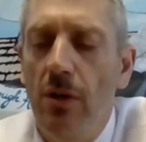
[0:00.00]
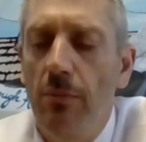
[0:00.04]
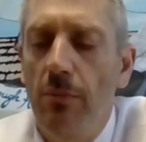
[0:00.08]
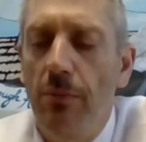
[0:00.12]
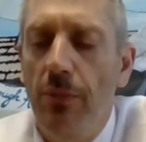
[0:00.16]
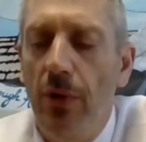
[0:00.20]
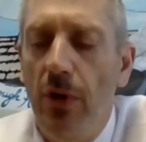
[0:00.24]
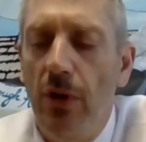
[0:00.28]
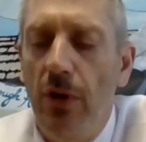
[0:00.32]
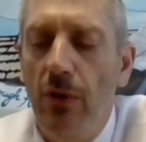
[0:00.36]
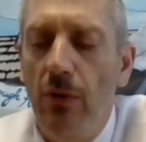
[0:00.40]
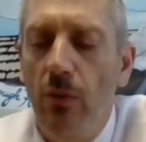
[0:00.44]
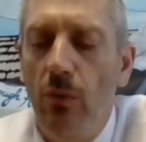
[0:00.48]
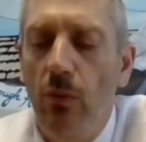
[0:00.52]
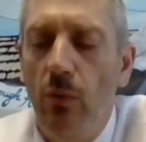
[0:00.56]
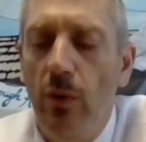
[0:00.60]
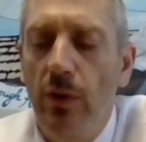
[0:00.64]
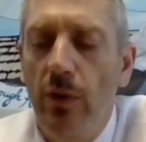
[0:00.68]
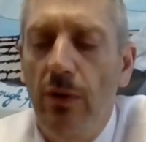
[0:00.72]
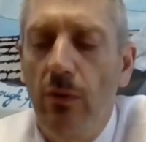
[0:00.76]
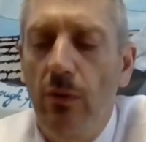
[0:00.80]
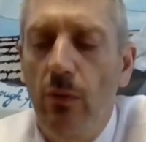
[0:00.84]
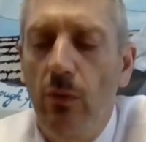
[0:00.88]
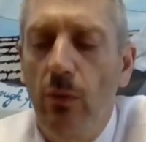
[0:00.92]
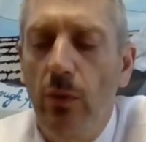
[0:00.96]
But
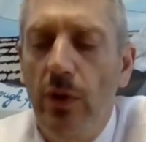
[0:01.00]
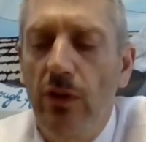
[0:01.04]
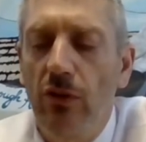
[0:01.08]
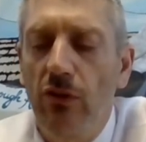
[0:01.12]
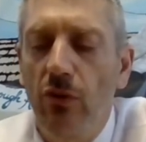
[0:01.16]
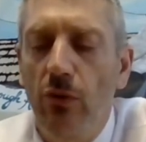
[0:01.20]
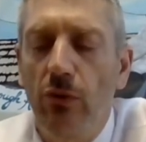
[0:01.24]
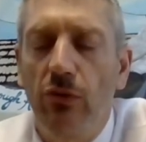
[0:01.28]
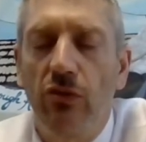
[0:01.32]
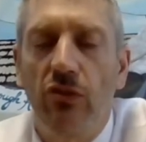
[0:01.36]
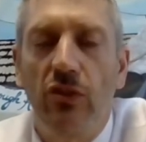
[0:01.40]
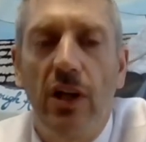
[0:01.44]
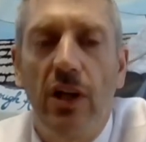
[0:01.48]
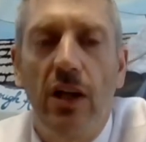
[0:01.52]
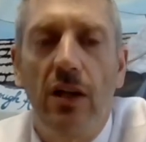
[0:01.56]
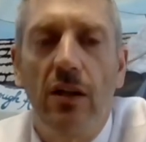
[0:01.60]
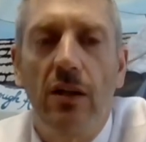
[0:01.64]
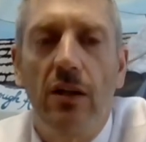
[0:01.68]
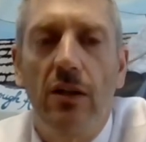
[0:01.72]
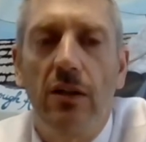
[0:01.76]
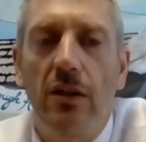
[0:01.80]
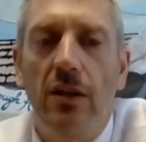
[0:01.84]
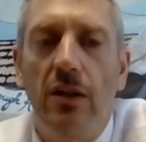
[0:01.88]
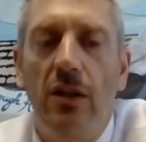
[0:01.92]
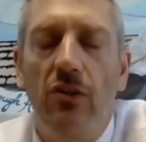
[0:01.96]
we do
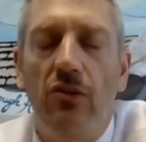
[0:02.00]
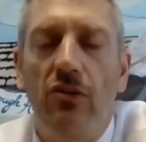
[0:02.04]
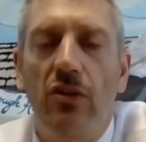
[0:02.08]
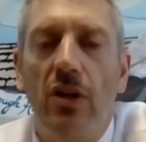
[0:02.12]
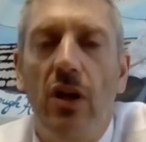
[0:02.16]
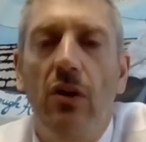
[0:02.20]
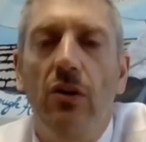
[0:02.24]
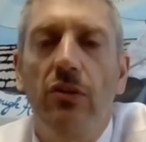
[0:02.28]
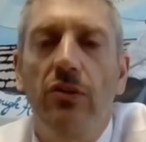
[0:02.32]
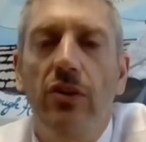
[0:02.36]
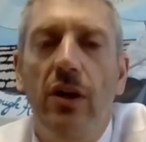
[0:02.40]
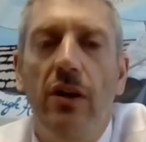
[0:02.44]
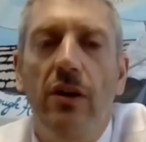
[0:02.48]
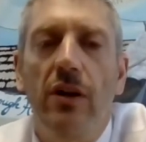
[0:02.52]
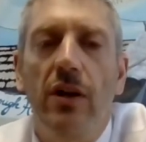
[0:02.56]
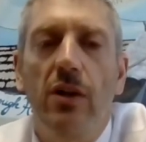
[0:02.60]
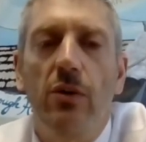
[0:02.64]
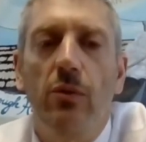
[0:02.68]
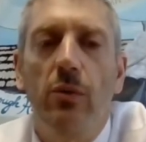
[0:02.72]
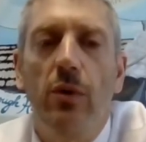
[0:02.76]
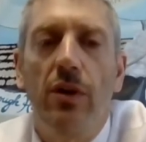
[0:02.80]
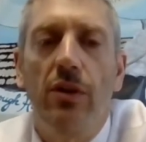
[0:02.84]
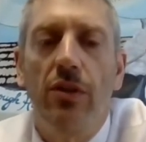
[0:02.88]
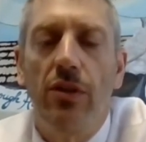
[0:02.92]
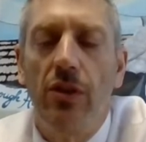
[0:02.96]
stand in solidarity
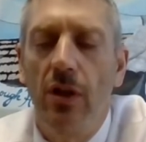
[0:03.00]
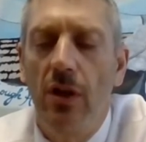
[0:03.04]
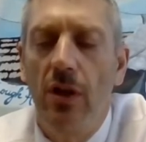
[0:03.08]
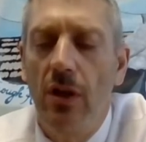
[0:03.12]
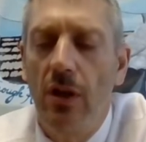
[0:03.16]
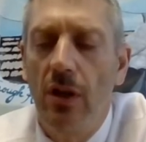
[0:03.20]
with